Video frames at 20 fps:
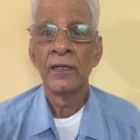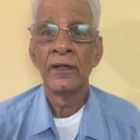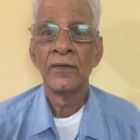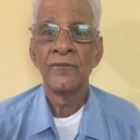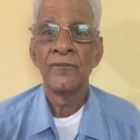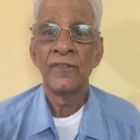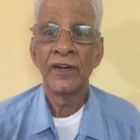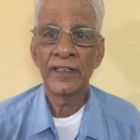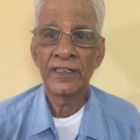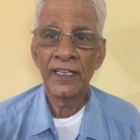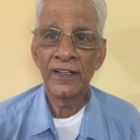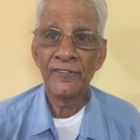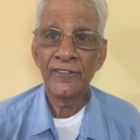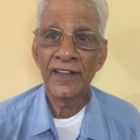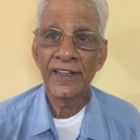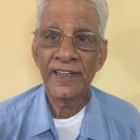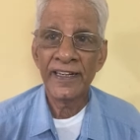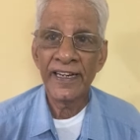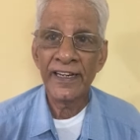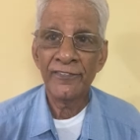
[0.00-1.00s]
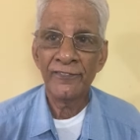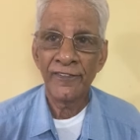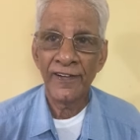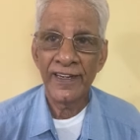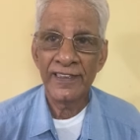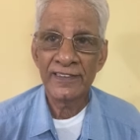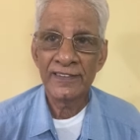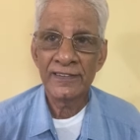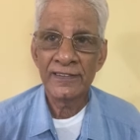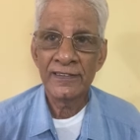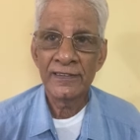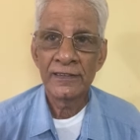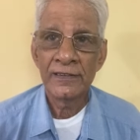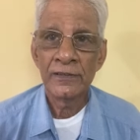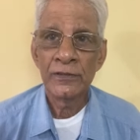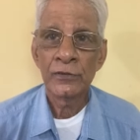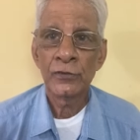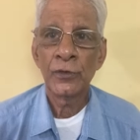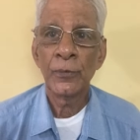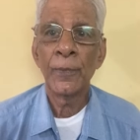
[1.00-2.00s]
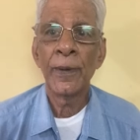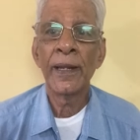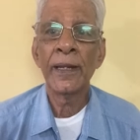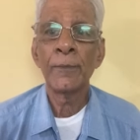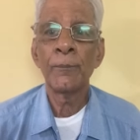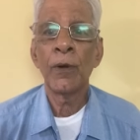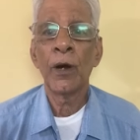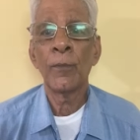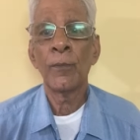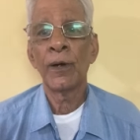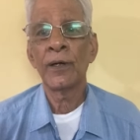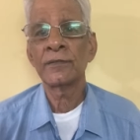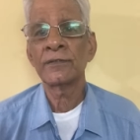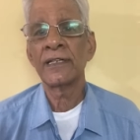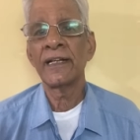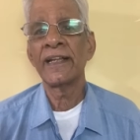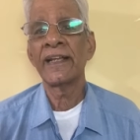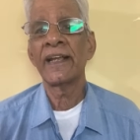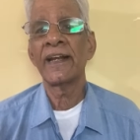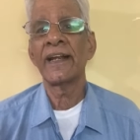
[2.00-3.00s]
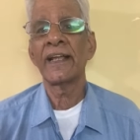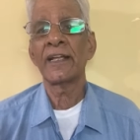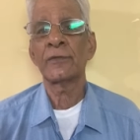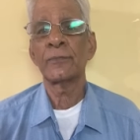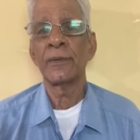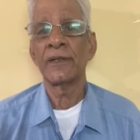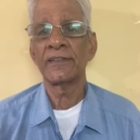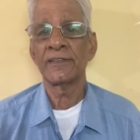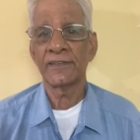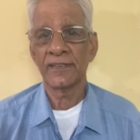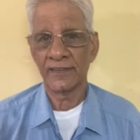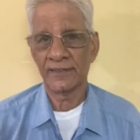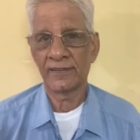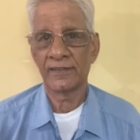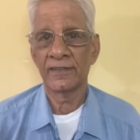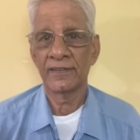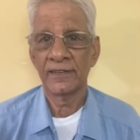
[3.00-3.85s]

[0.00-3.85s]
whether we need funds to meet Baba's legal expenses.